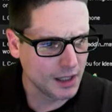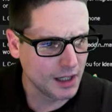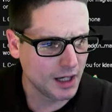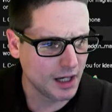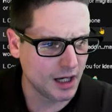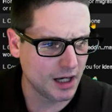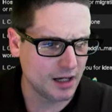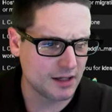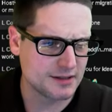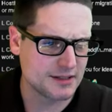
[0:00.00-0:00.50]

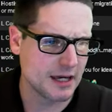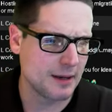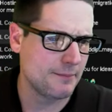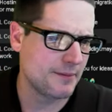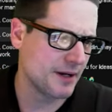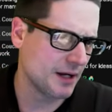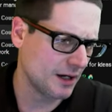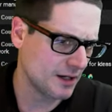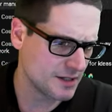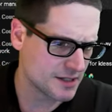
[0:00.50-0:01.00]

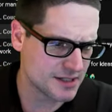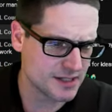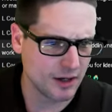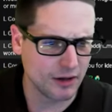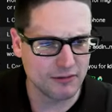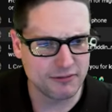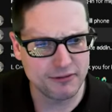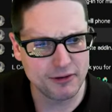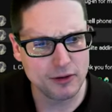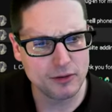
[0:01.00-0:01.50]
Typing on a cell
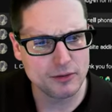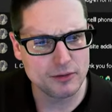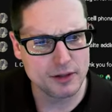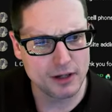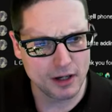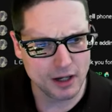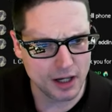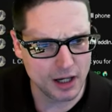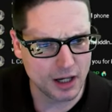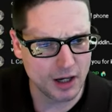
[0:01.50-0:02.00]
phone,
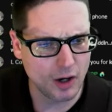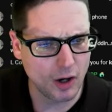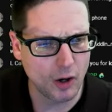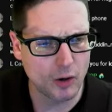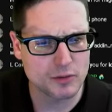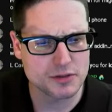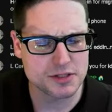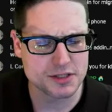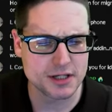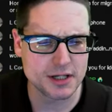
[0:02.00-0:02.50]

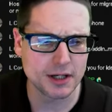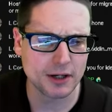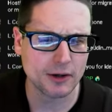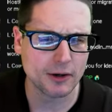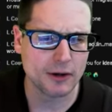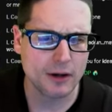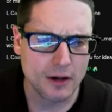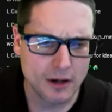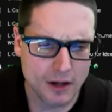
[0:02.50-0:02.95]
Hostinger.